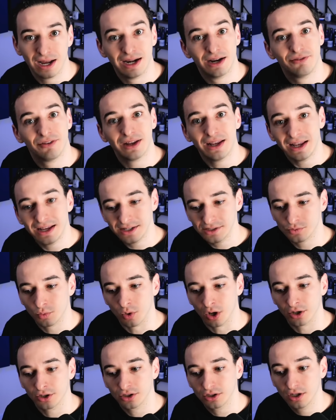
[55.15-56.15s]
And if it is
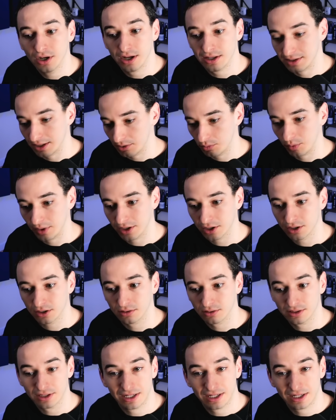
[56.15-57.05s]
water, then we are